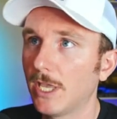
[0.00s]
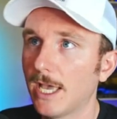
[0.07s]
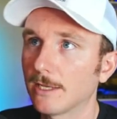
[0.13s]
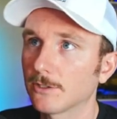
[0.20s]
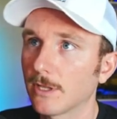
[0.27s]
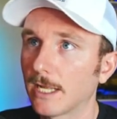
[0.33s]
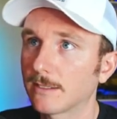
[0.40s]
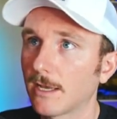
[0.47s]
But yeah,
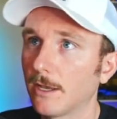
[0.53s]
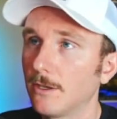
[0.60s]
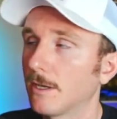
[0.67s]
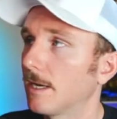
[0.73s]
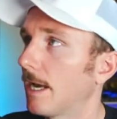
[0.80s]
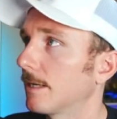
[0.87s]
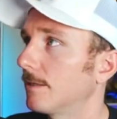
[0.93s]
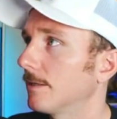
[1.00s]
so that's how you
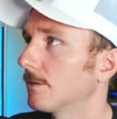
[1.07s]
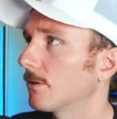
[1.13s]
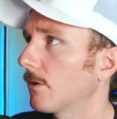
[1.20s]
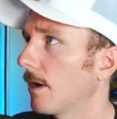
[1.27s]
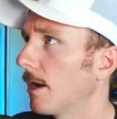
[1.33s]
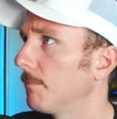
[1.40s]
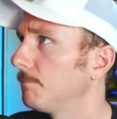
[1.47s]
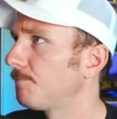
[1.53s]
connect
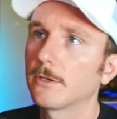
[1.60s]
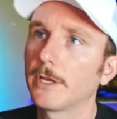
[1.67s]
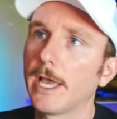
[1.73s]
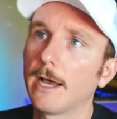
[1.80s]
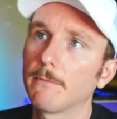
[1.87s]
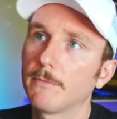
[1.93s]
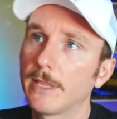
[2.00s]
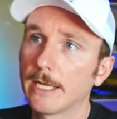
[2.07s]
Instagram. So
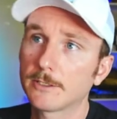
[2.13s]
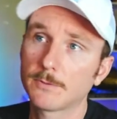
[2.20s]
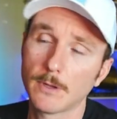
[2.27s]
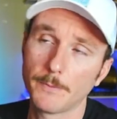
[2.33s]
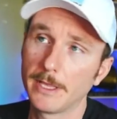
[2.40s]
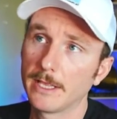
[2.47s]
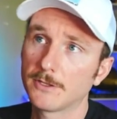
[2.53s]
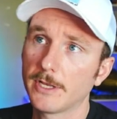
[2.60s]
yeah,
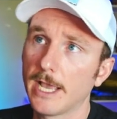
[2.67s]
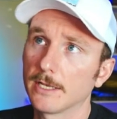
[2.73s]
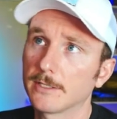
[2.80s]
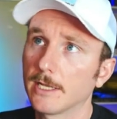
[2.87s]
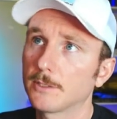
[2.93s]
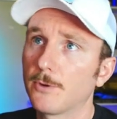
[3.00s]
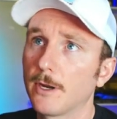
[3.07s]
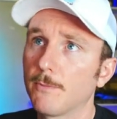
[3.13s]

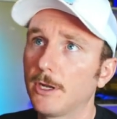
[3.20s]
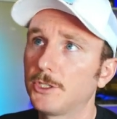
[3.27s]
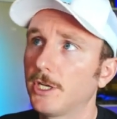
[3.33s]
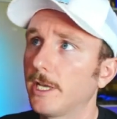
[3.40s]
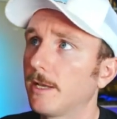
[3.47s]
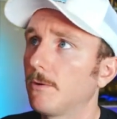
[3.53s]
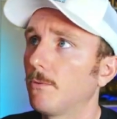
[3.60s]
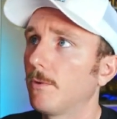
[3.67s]
so that's pretty much
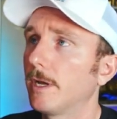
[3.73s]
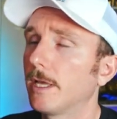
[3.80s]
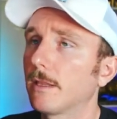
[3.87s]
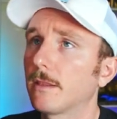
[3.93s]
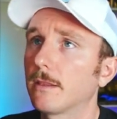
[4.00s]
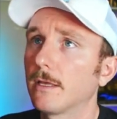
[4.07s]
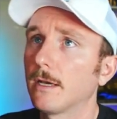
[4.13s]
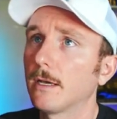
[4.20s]
it
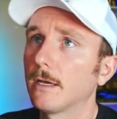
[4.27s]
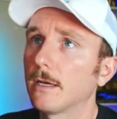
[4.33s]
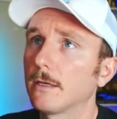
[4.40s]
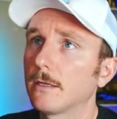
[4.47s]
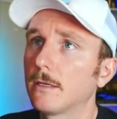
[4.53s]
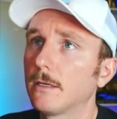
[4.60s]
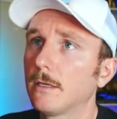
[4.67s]
with the